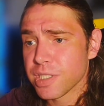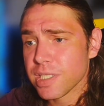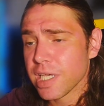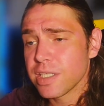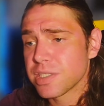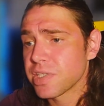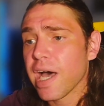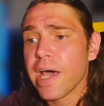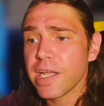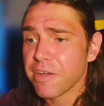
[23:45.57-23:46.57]
It's like you're
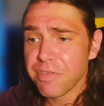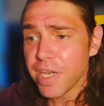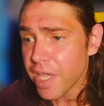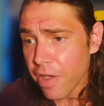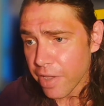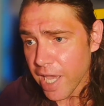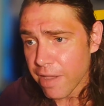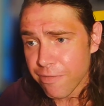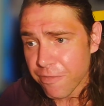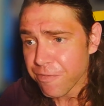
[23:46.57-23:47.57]
starting a video
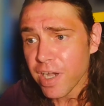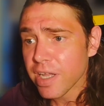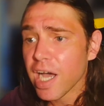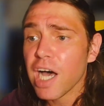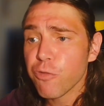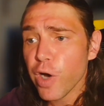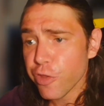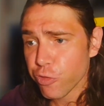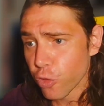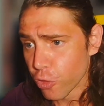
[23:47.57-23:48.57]
game from fucking halfway
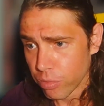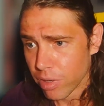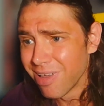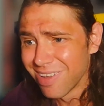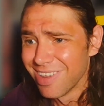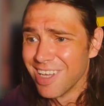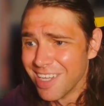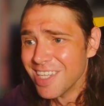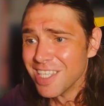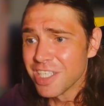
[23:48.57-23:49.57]
through.
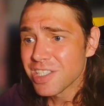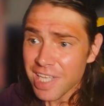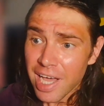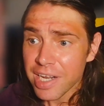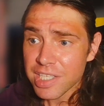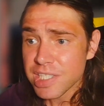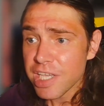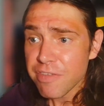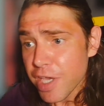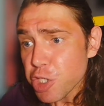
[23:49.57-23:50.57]
You're starting a
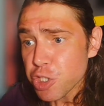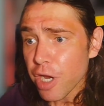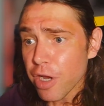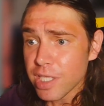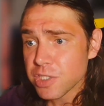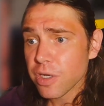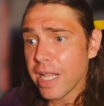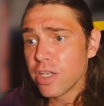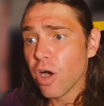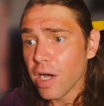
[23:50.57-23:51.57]
TV show that's
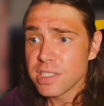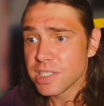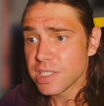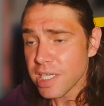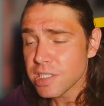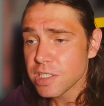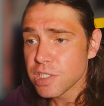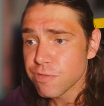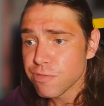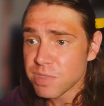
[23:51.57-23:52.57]
got 9
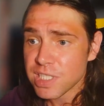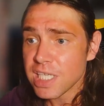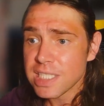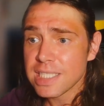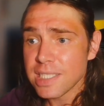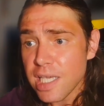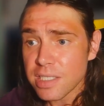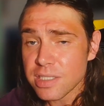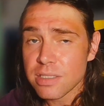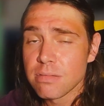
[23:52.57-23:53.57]
seasons from season
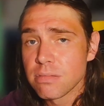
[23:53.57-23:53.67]
6.